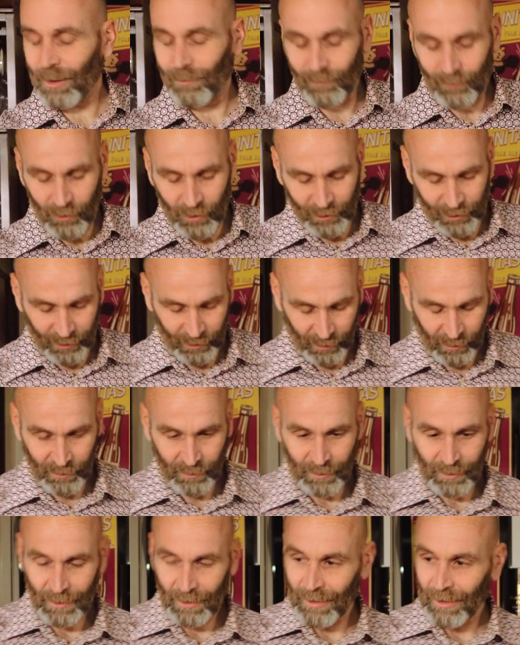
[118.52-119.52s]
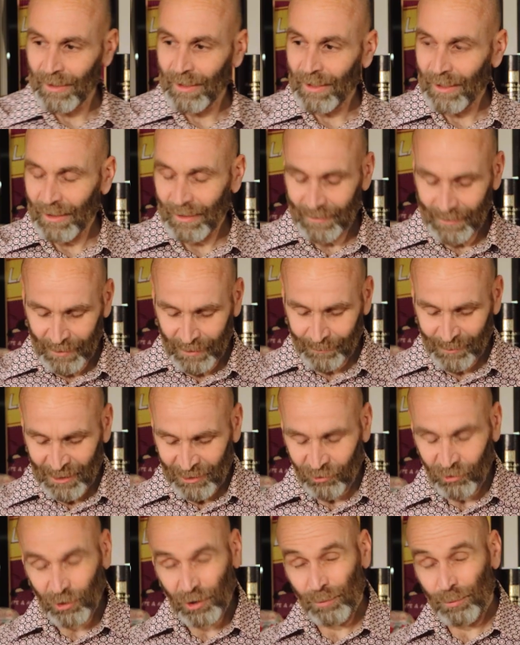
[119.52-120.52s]
up vodka, and then I'm
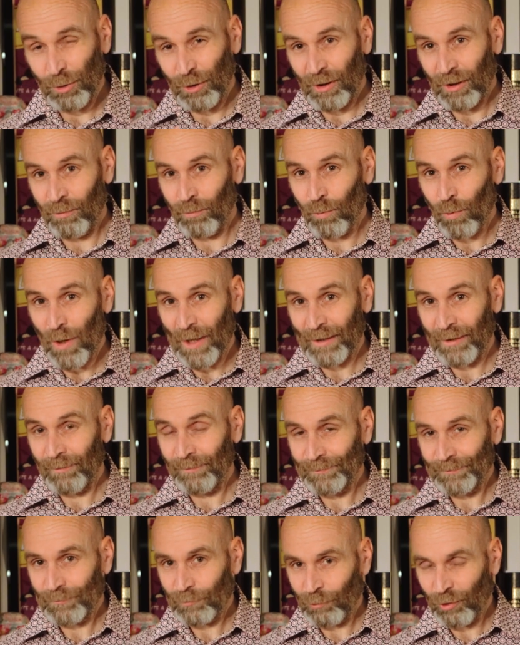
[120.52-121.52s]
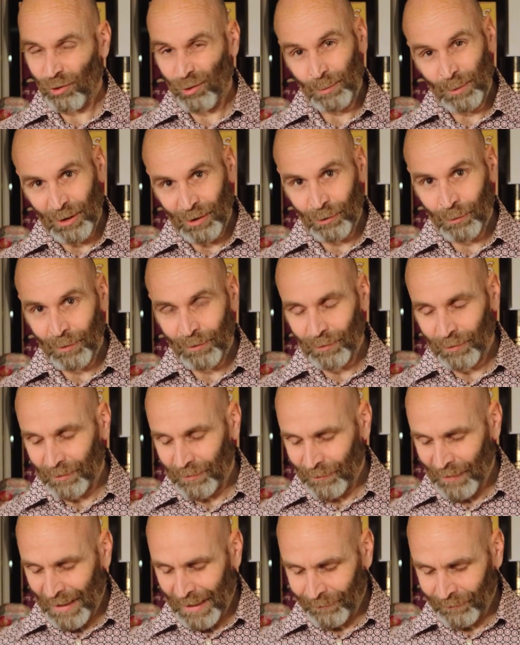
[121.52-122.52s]
actually going to put in 1, which would be the equivalent
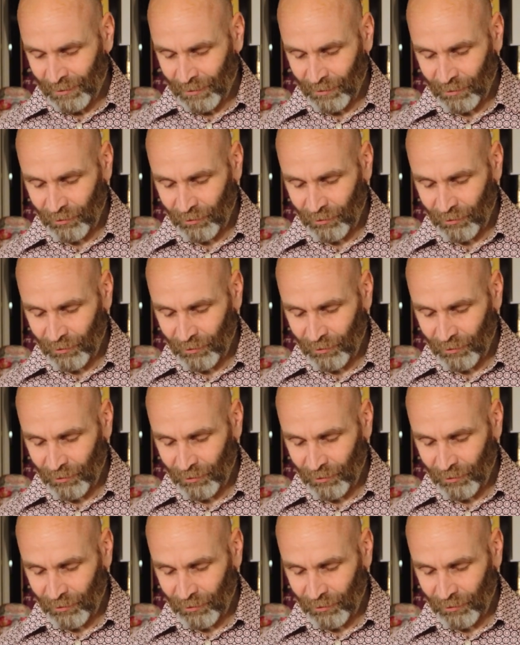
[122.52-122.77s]
of half an